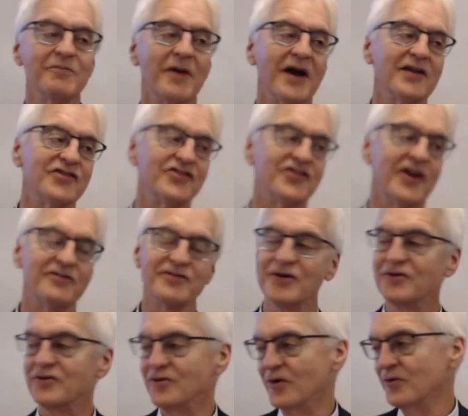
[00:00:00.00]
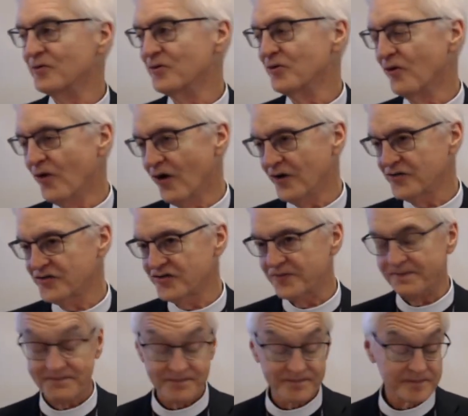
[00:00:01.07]
might suffer no loss.
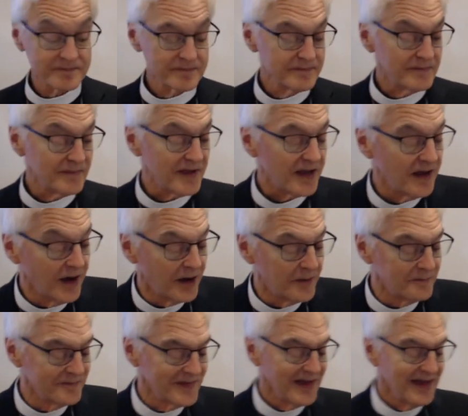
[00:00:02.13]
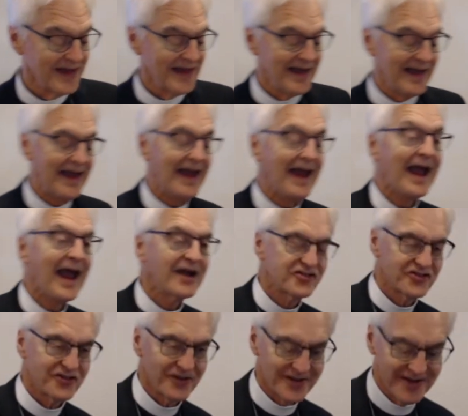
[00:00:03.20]
Um,
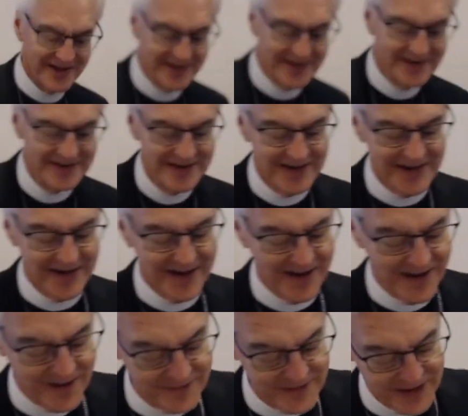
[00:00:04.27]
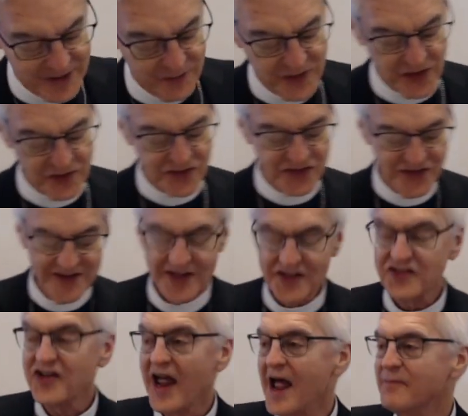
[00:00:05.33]
actually, uh, this,
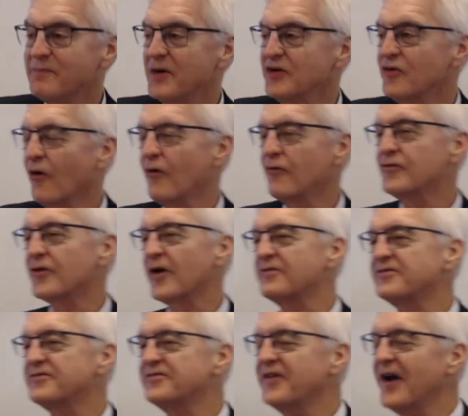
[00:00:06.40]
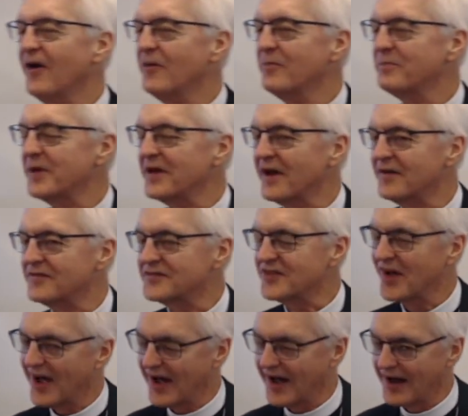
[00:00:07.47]
this happened over a fair bit of
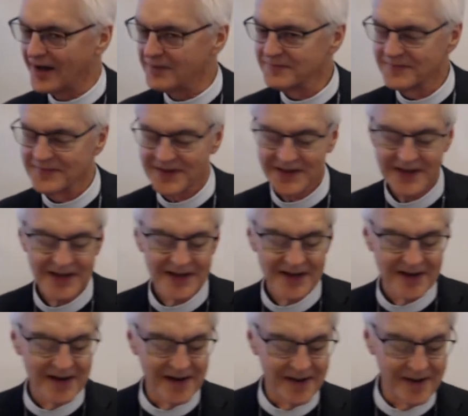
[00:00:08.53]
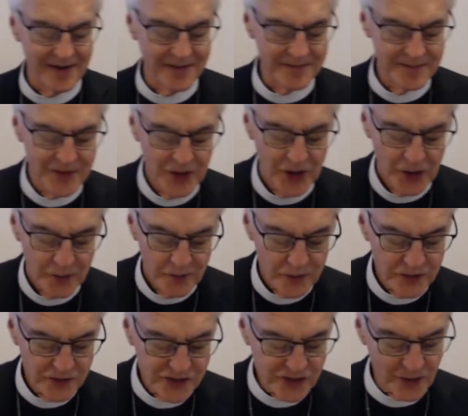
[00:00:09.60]
time. Uh,
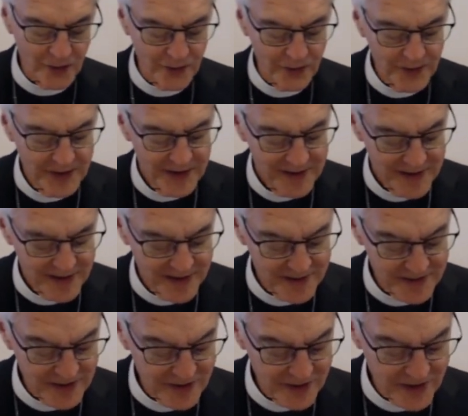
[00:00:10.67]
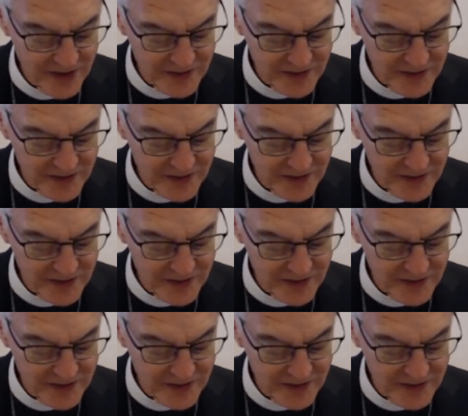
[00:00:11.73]
so uh,